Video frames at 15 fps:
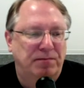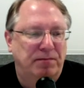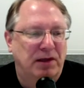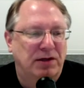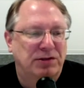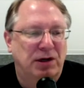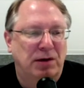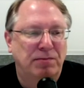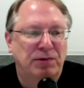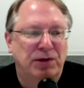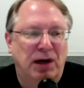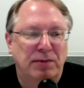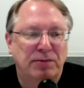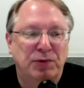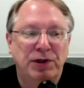
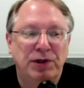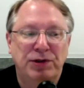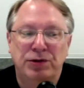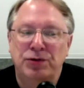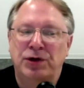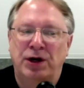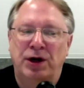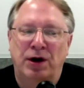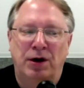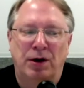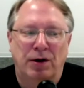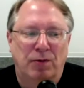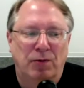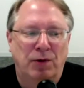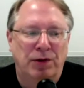sometimes we do care
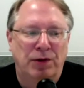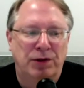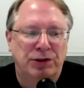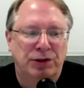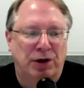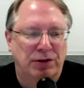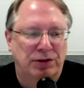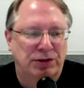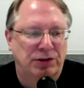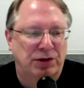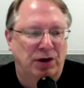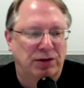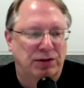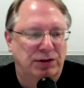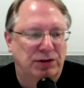where the chart
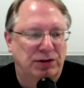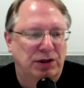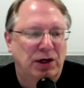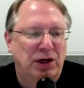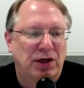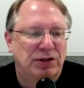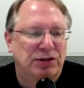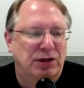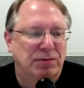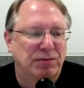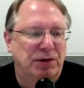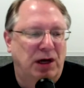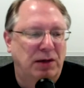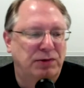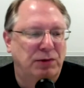starts.
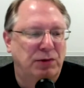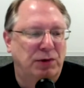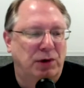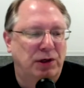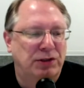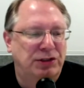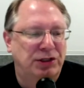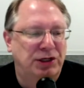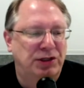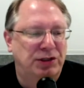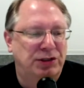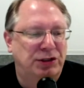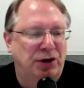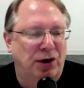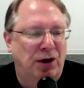Sometimes we want to see the
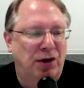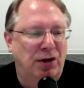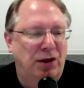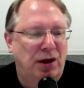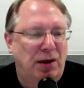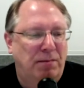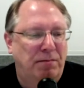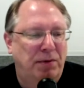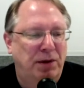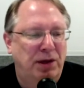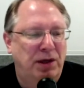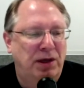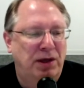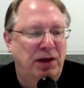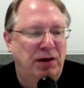chart
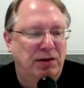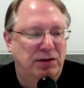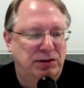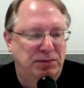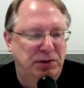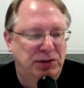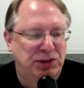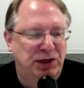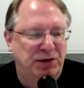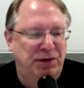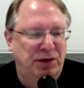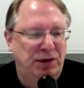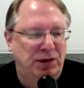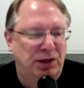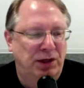be
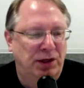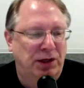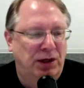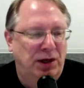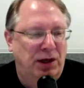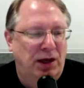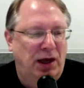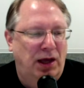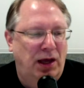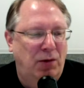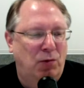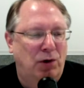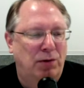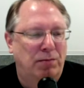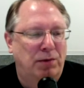specifically a
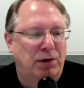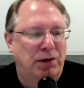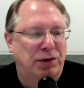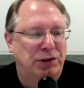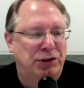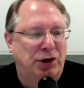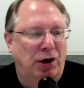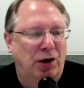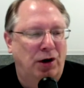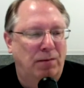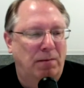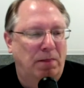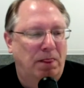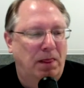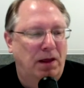one month chart.
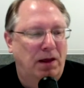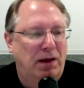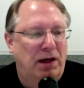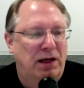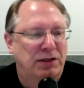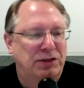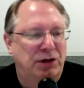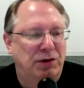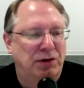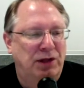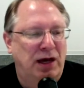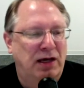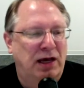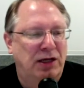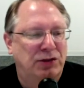And so in
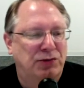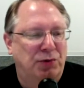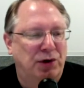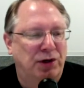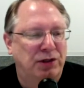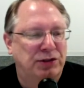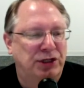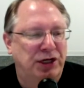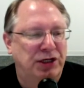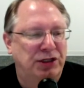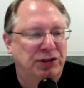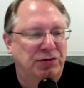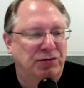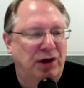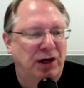that case, we're going to change
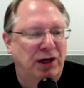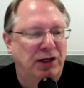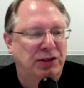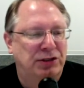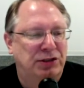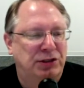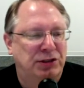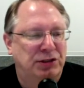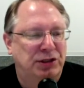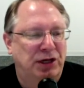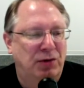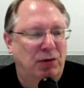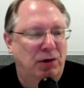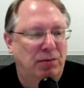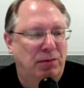the range to say
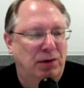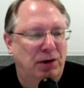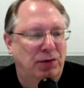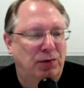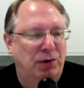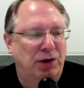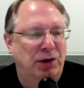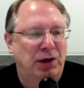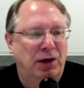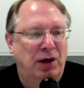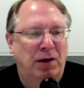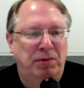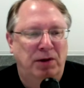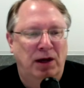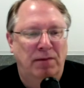one month. We're going to hit
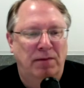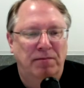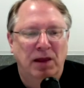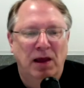update.